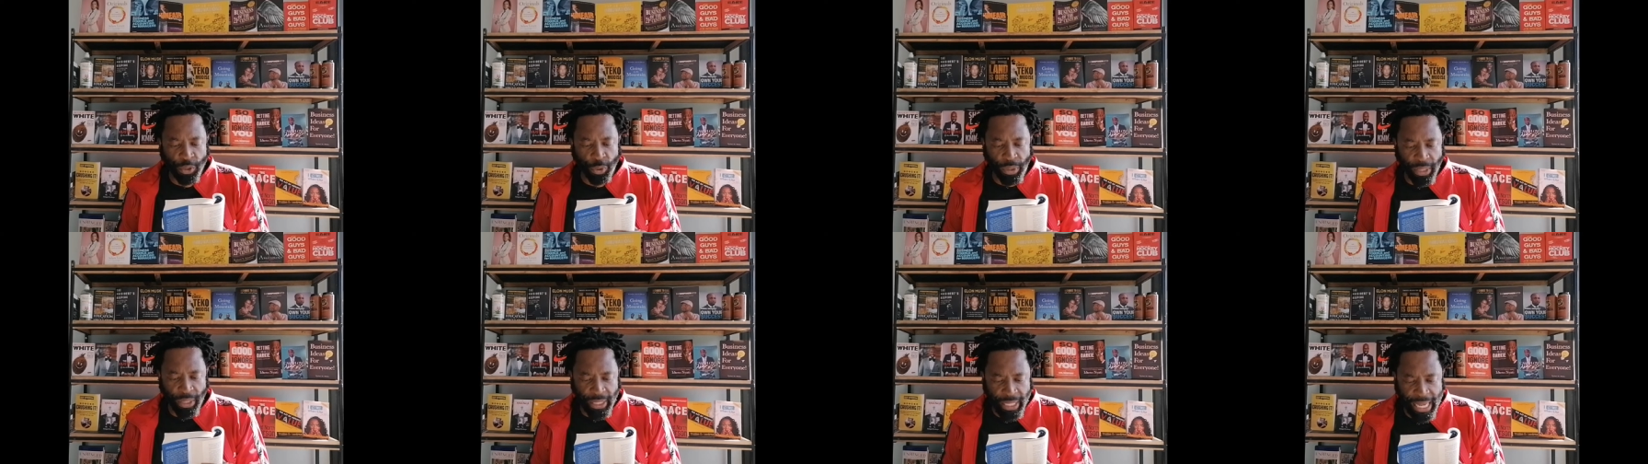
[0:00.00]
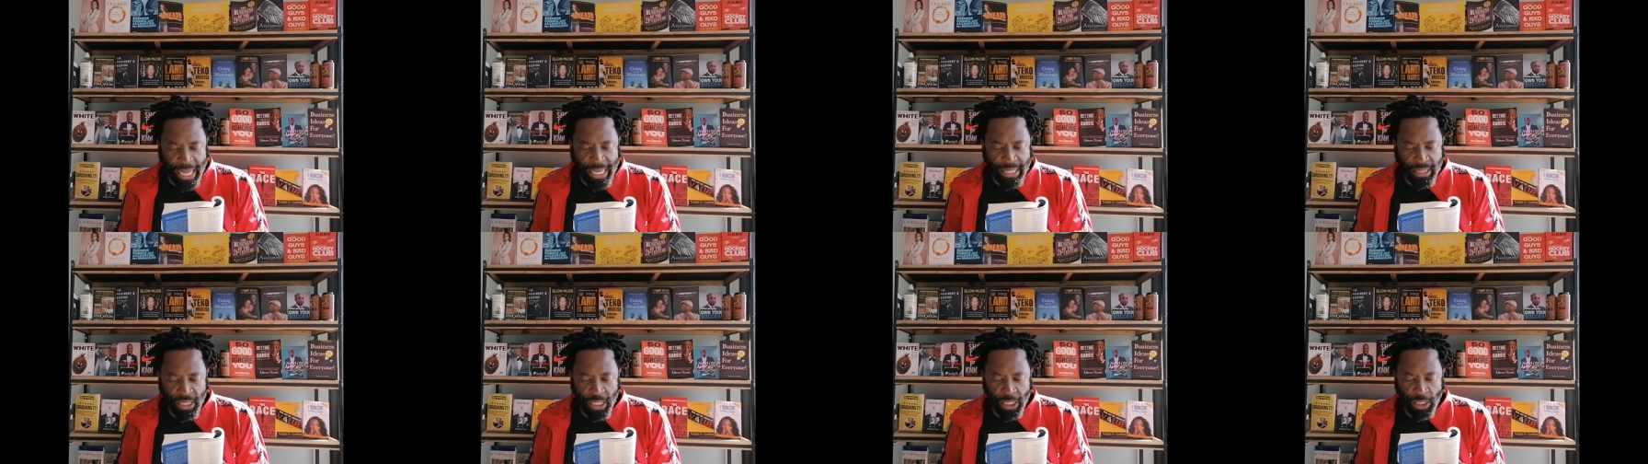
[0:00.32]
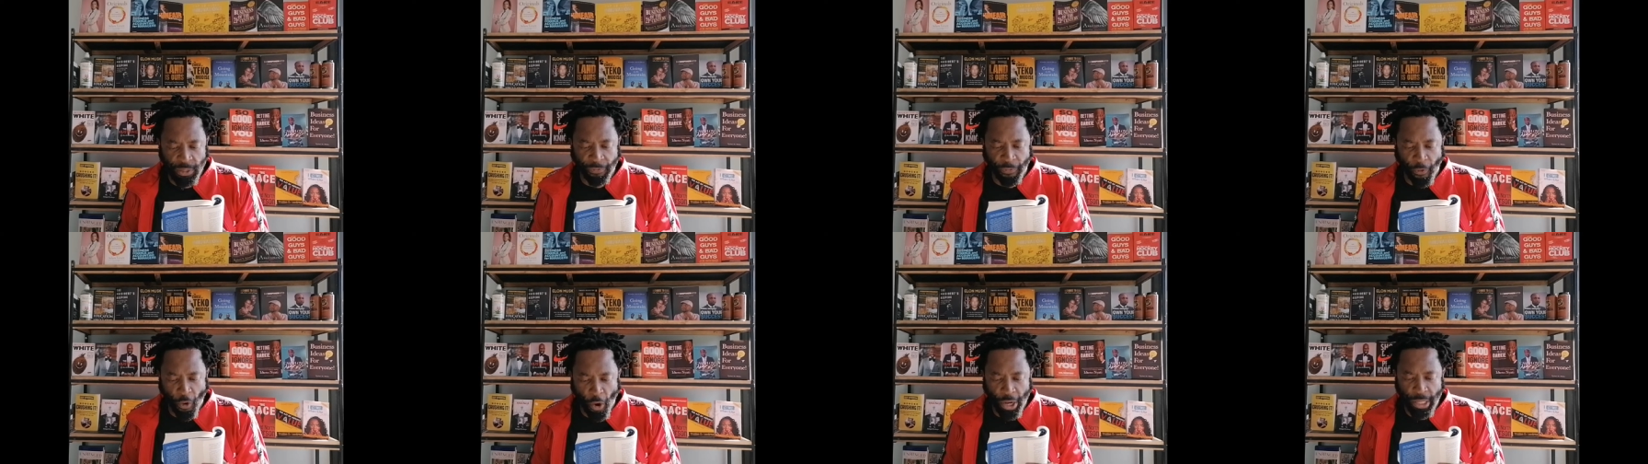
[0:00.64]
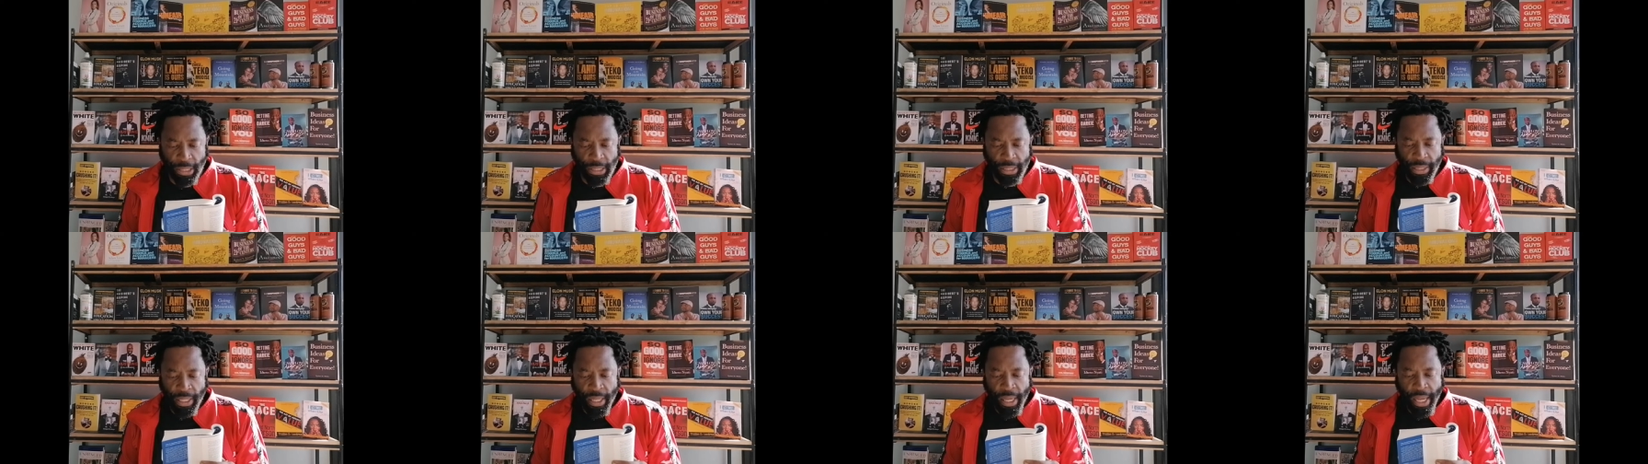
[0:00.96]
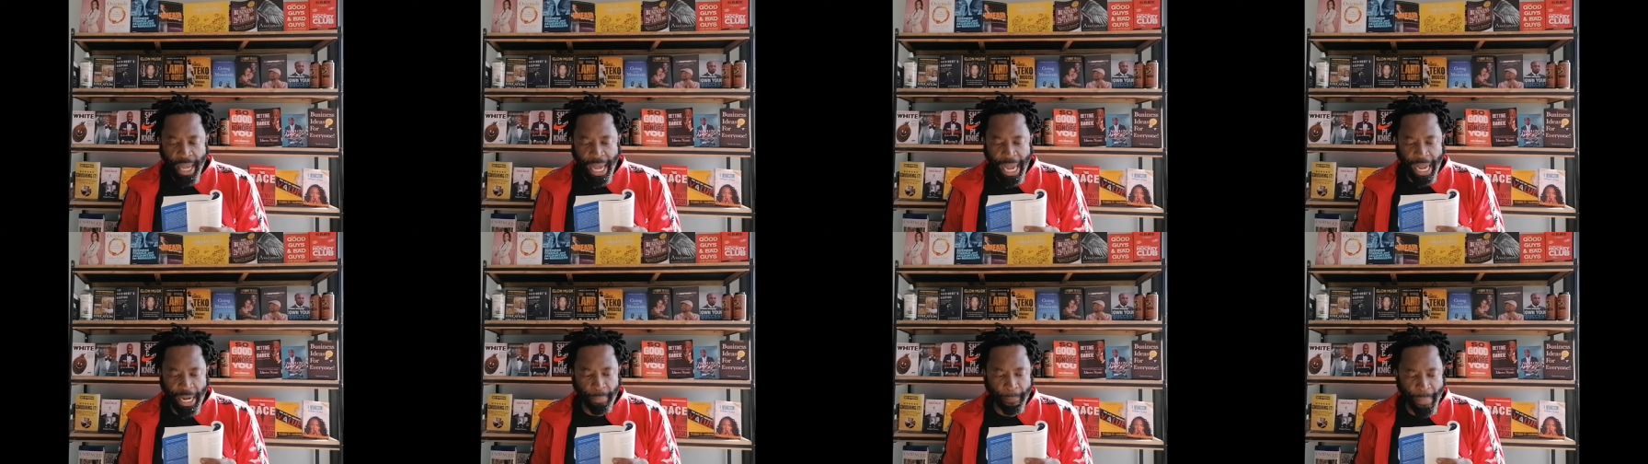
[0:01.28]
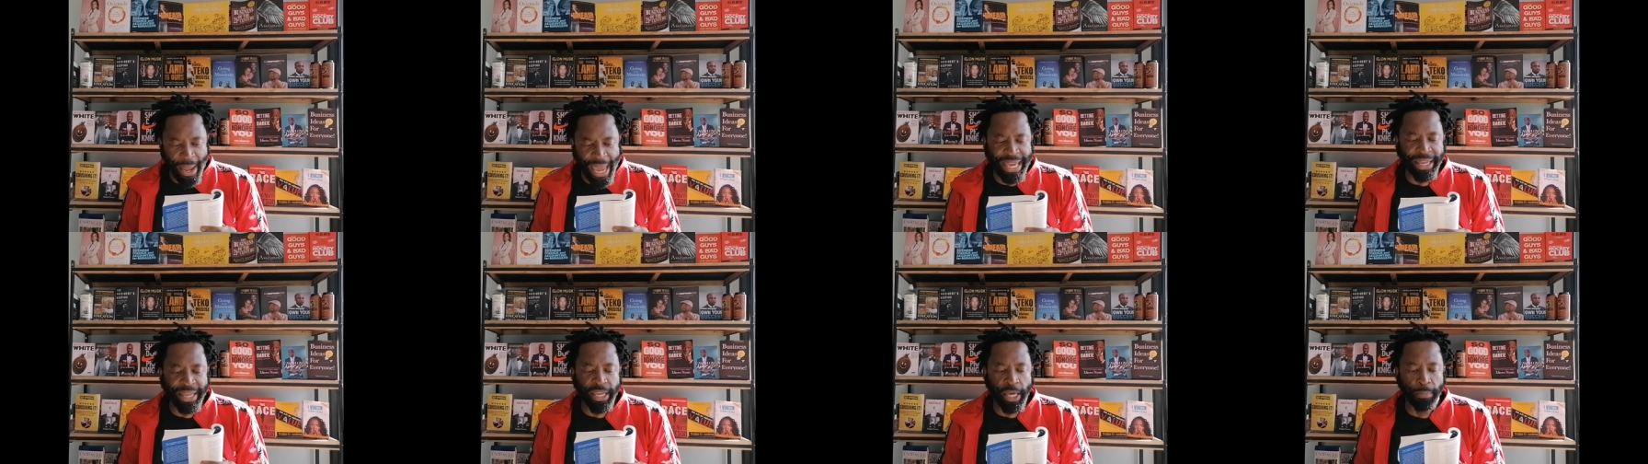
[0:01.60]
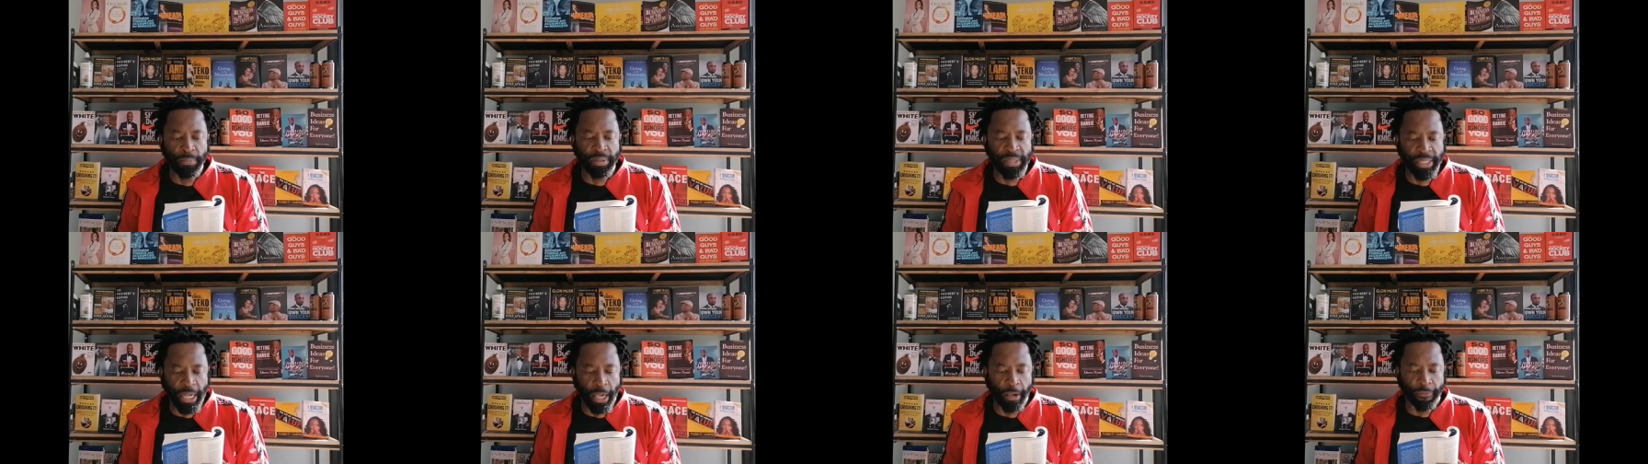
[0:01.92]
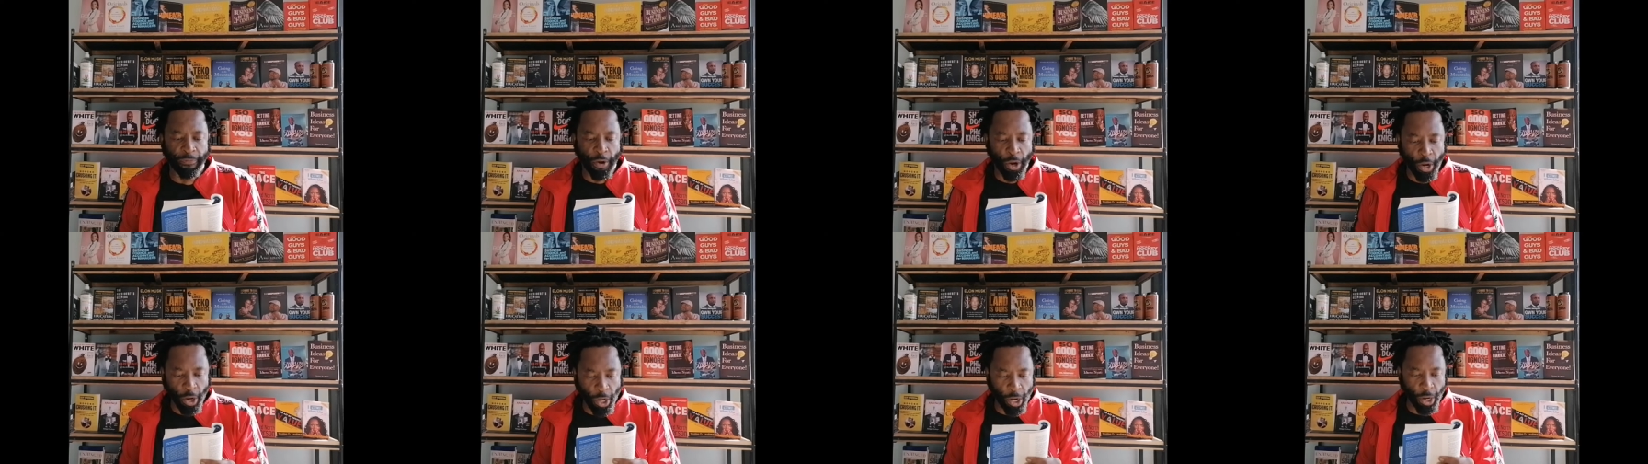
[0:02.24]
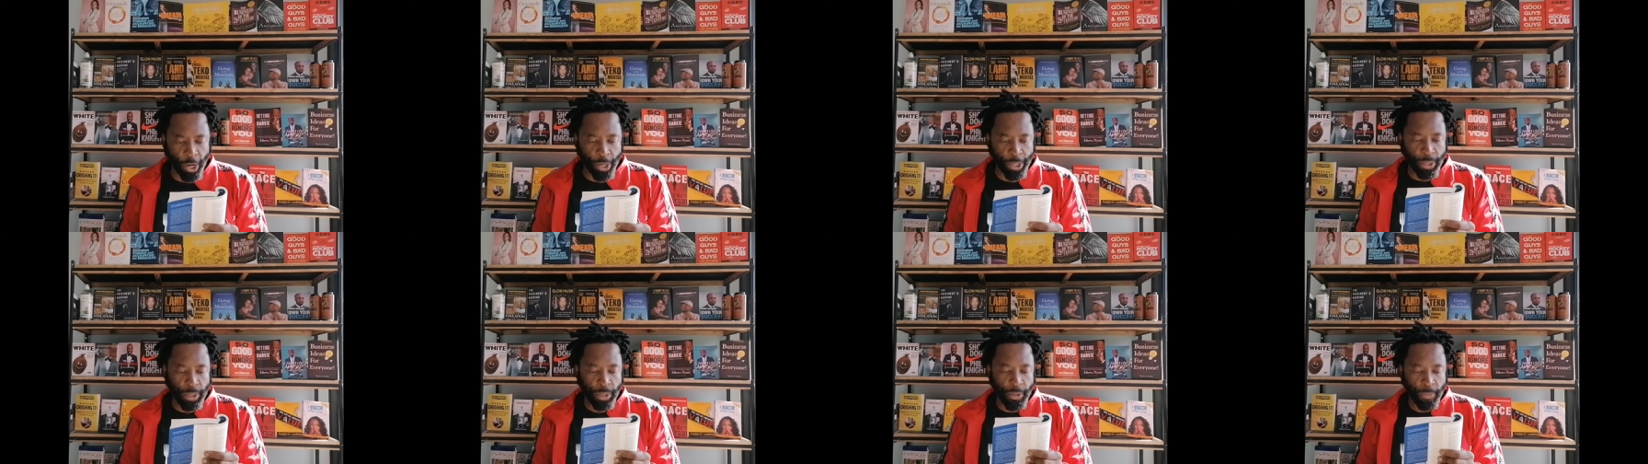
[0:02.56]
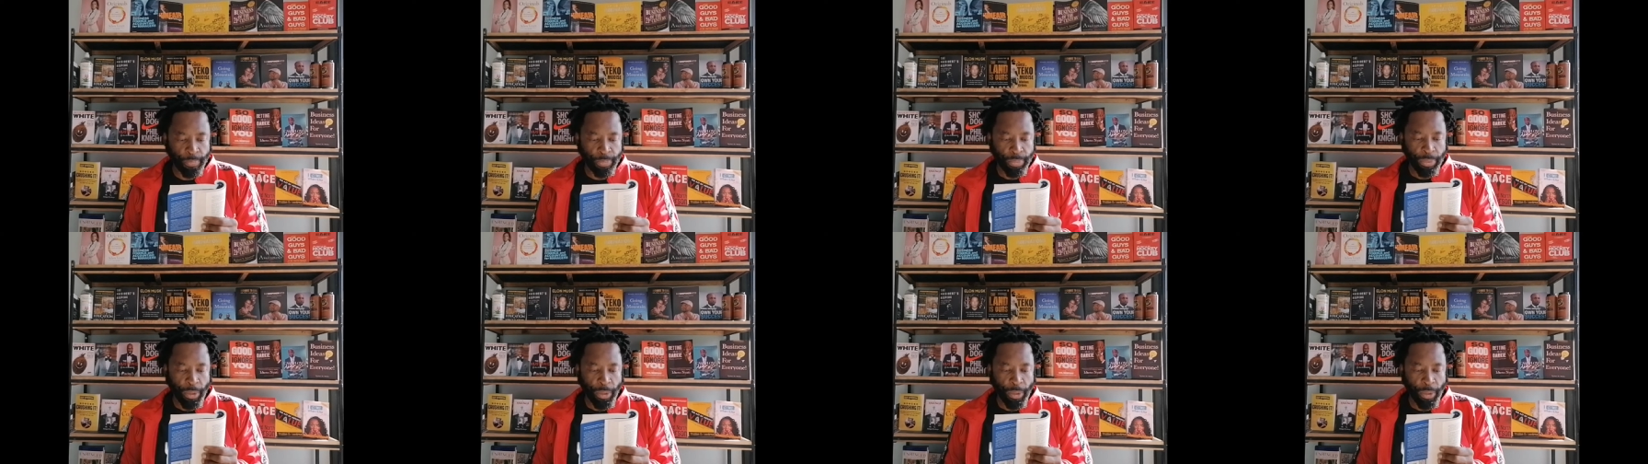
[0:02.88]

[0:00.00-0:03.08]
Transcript: to raise his voice and make himself heard